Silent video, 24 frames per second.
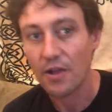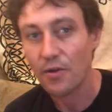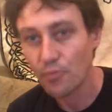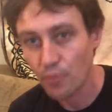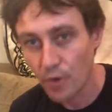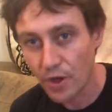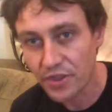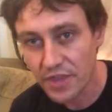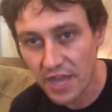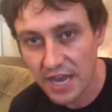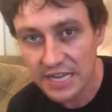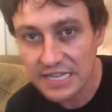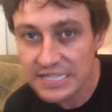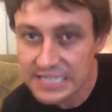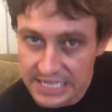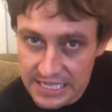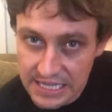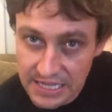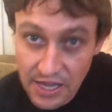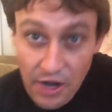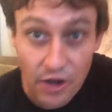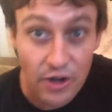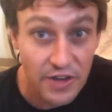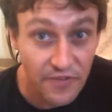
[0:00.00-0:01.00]
well, then it's,
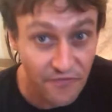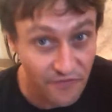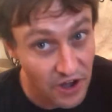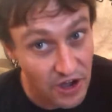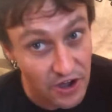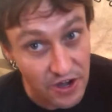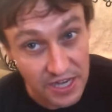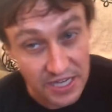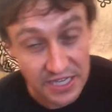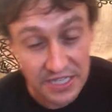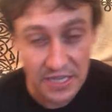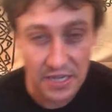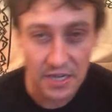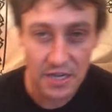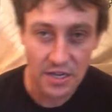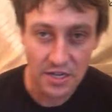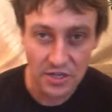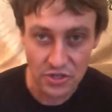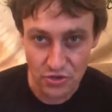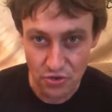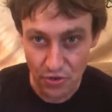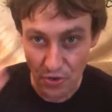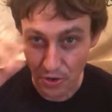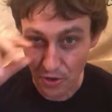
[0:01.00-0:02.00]
they're very easy to
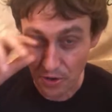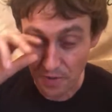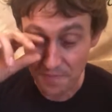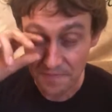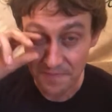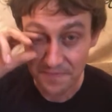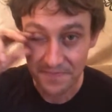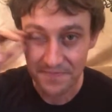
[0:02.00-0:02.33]
control,